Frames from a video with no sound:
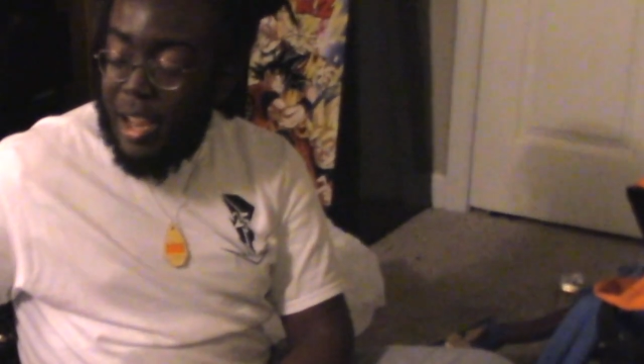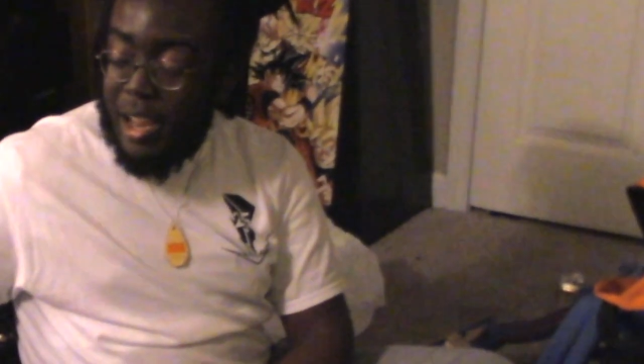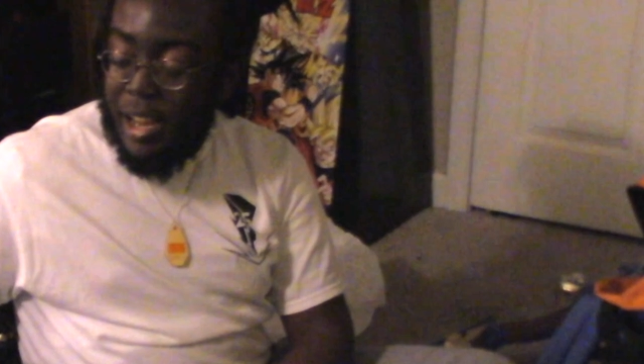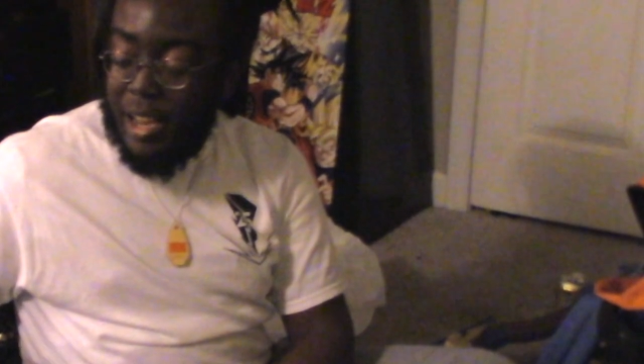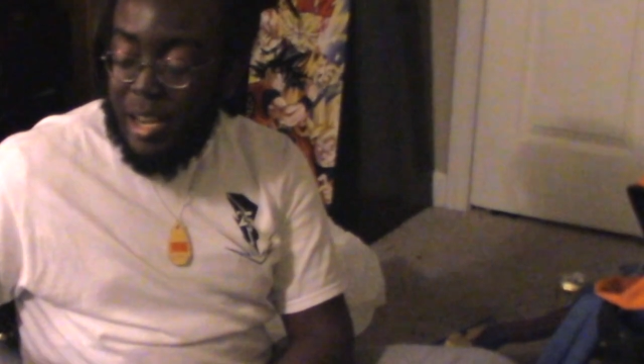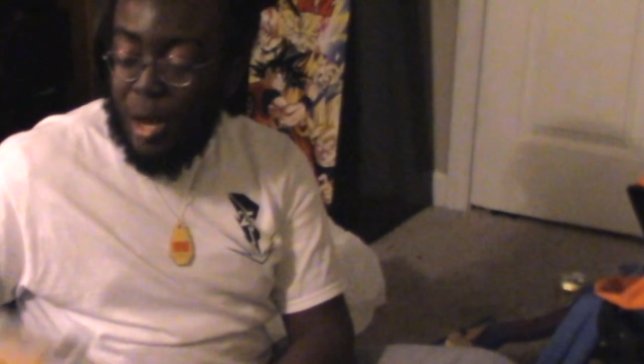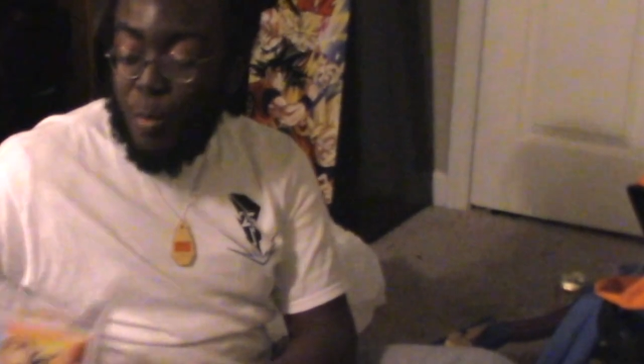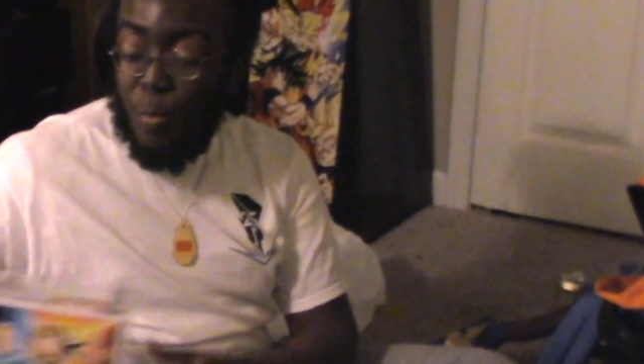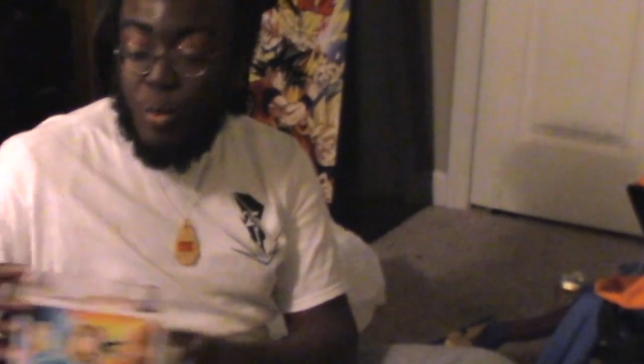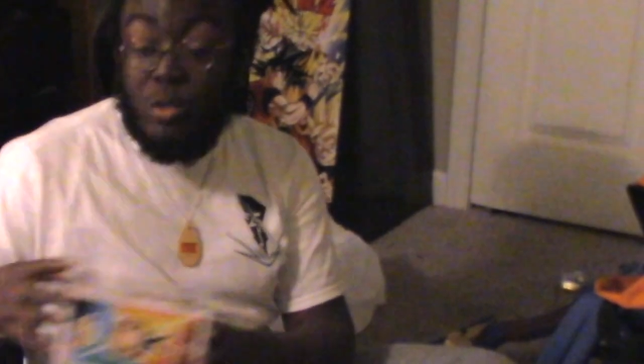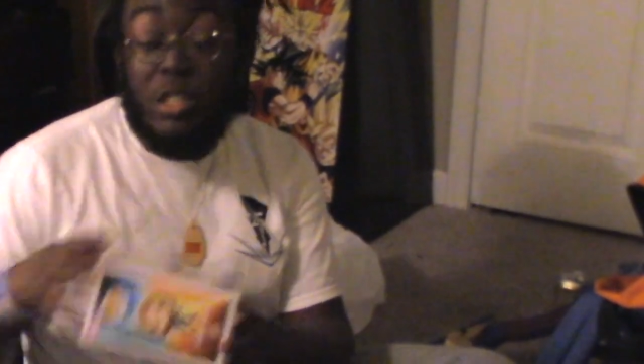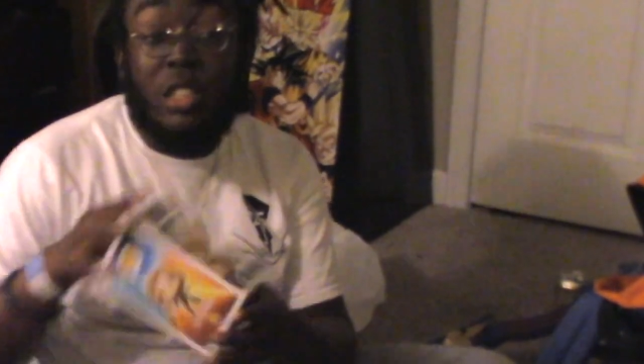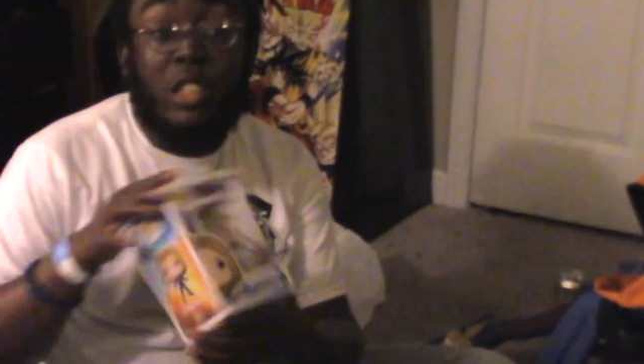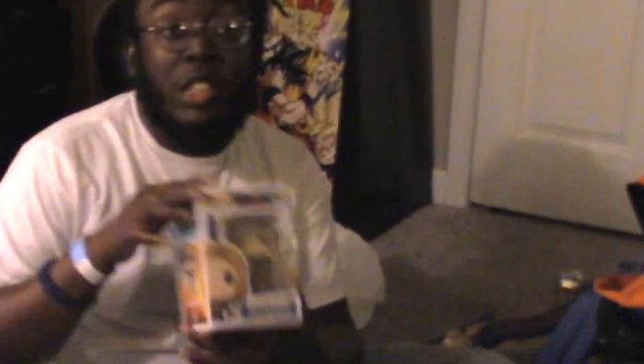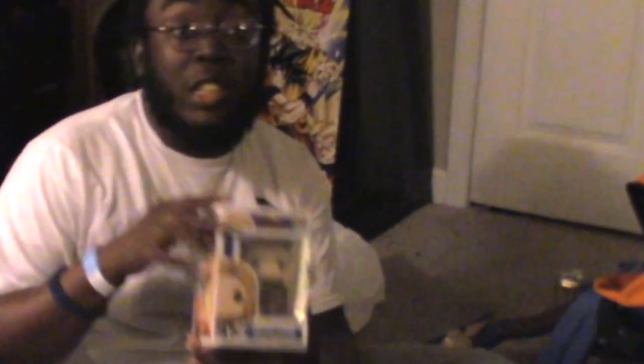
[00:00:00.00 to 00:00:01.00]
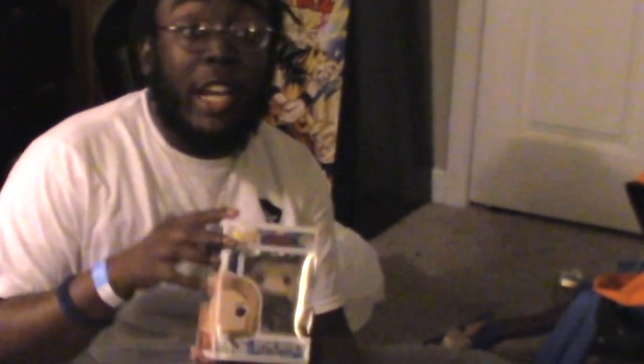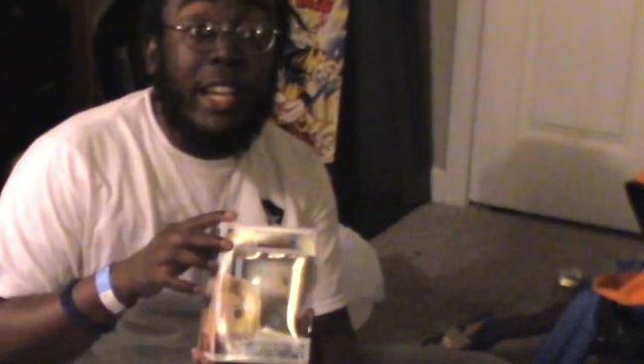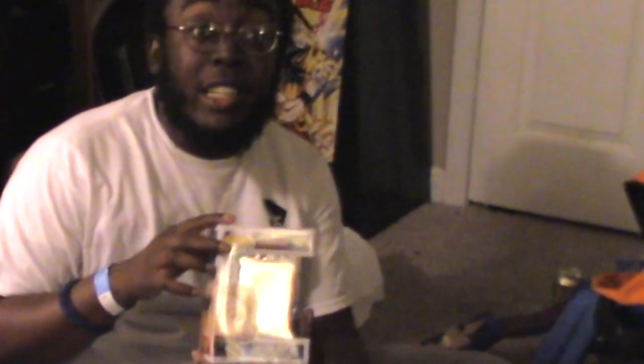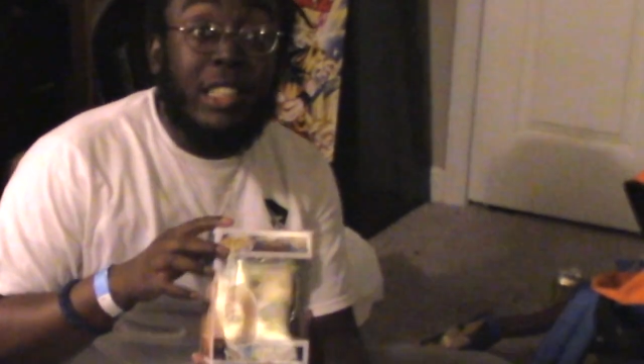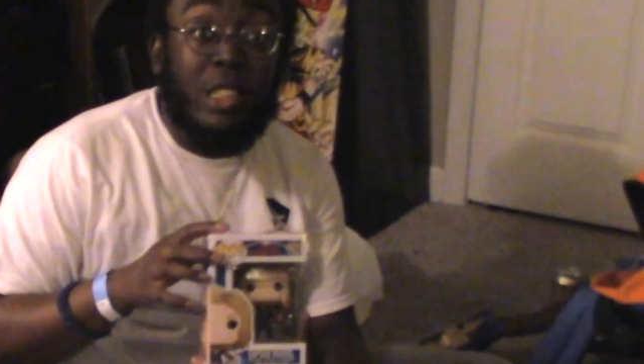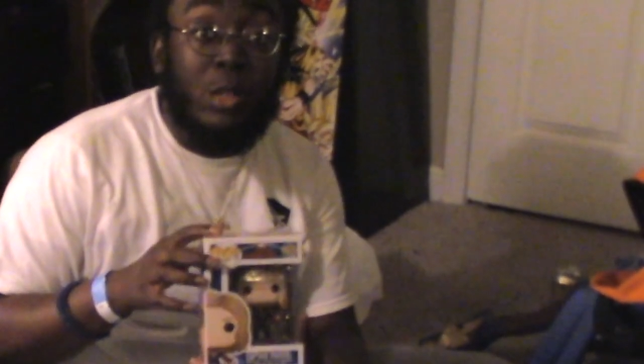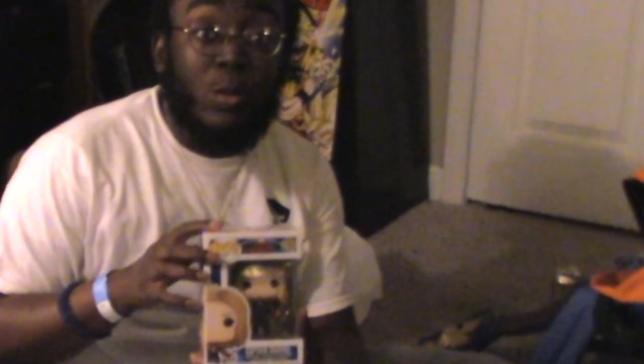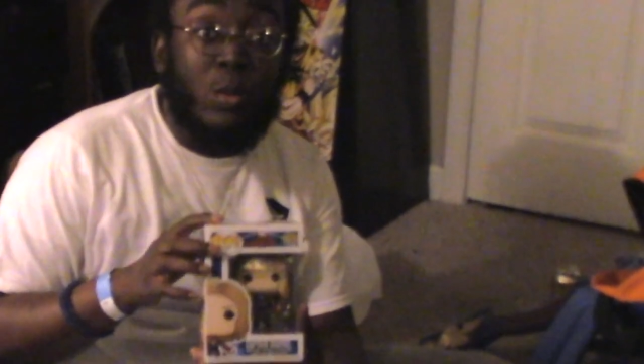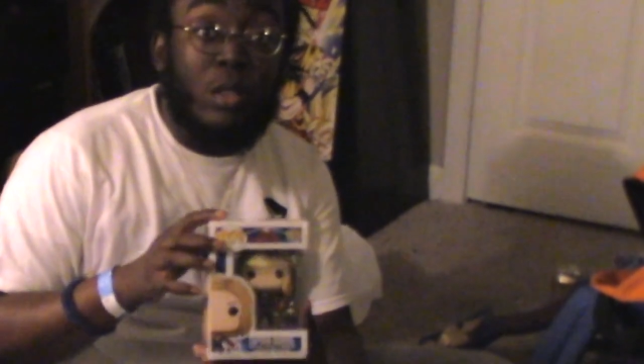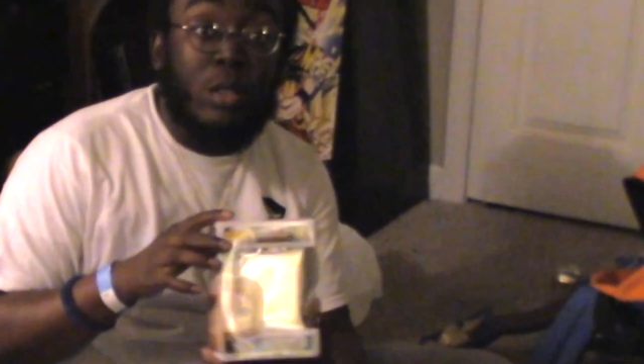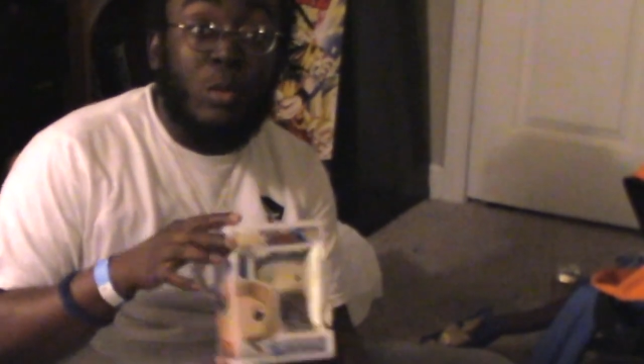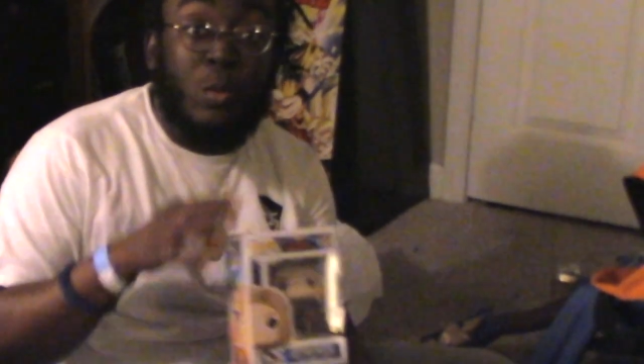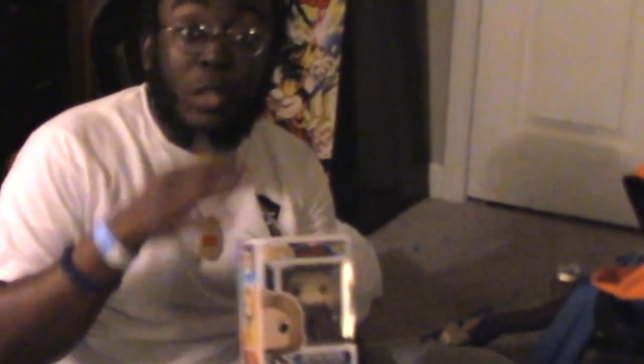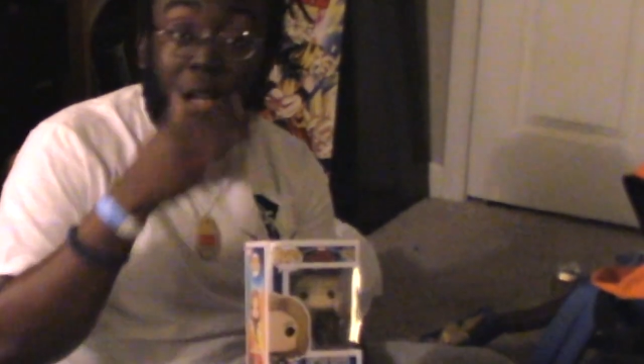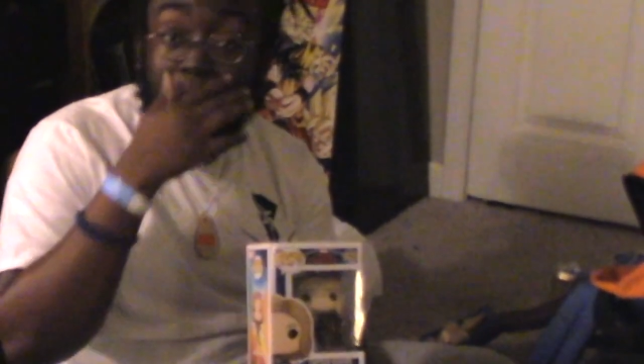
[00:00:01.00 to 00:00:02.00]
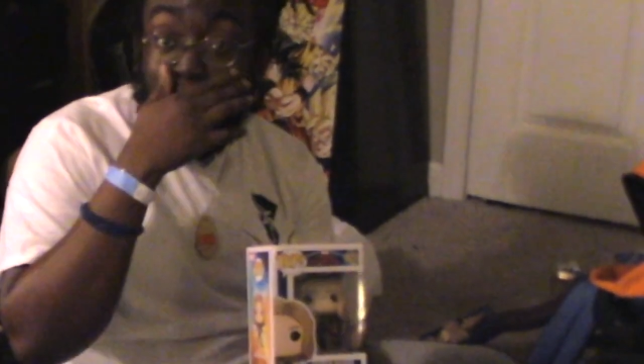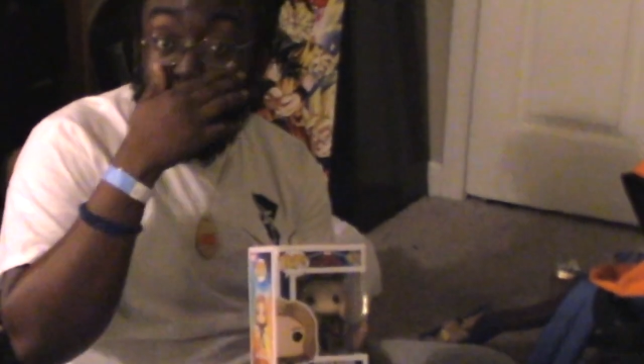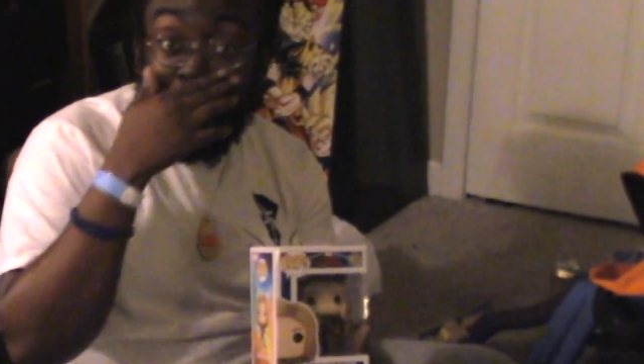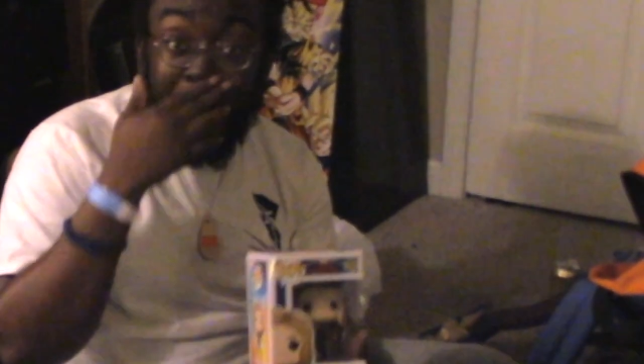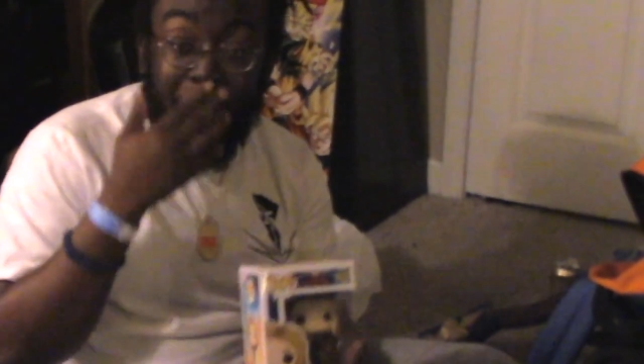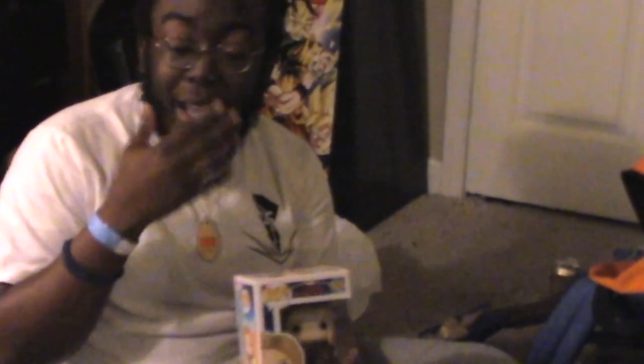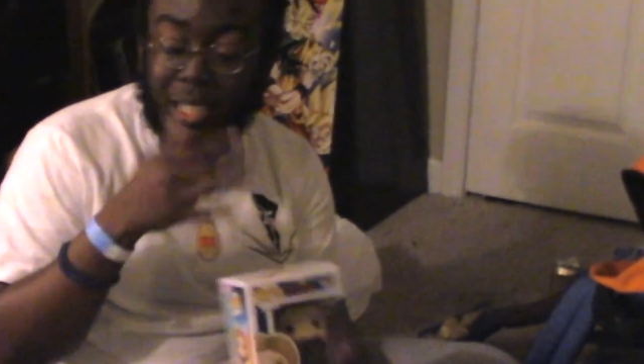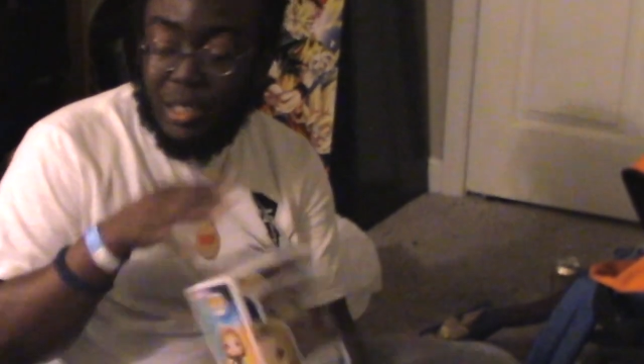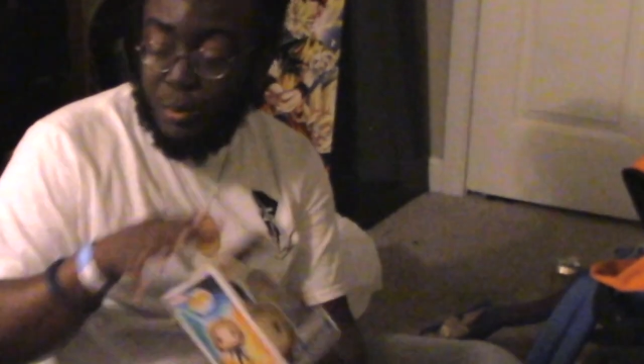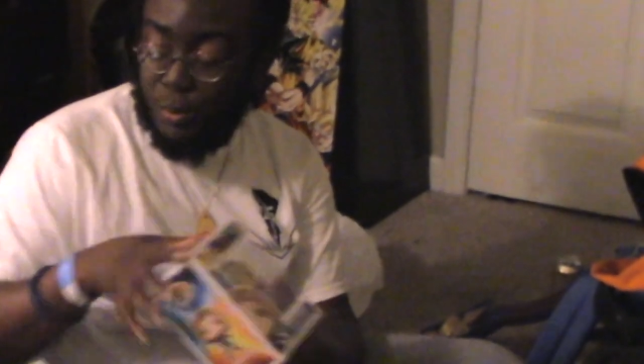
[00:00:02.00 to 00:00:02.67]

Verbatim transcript: and I want the chased one with her mask,